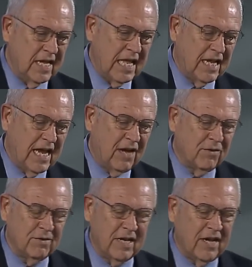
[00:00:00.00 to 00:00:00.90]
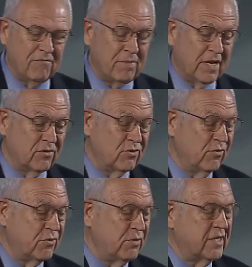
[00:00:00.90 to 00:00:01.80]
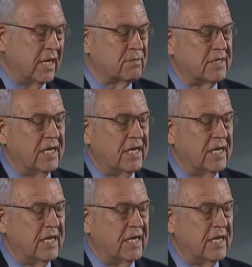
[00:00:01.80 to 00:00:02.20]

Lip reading: And I've been 2 or 3 times